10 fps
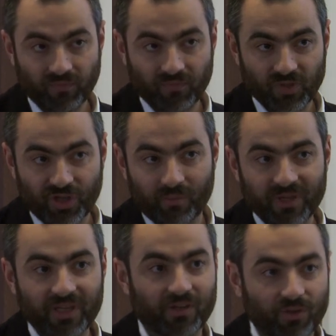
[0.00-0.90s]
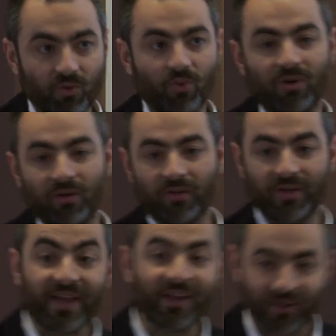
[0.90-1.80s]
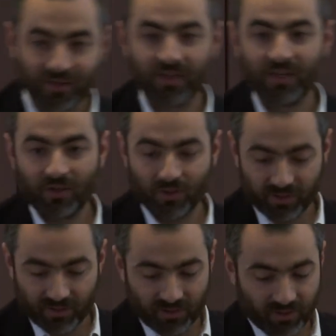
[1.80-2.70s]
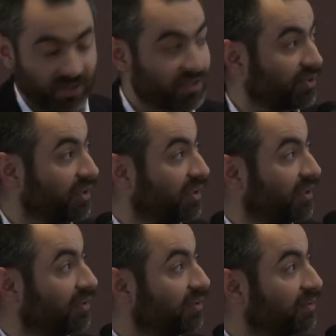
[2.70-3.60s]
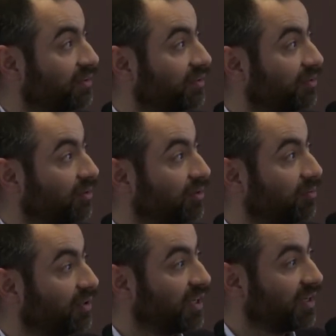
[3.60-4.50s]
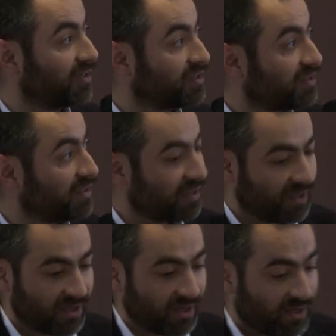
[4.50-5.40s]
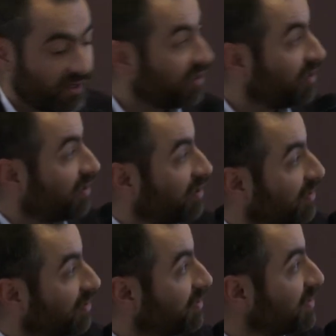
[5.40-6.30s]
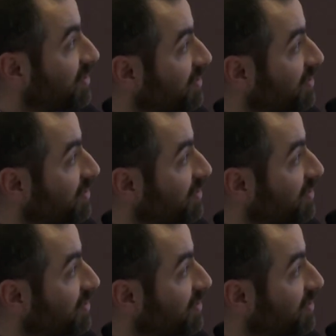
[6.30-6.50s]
which can be a new layer on the historical layers. This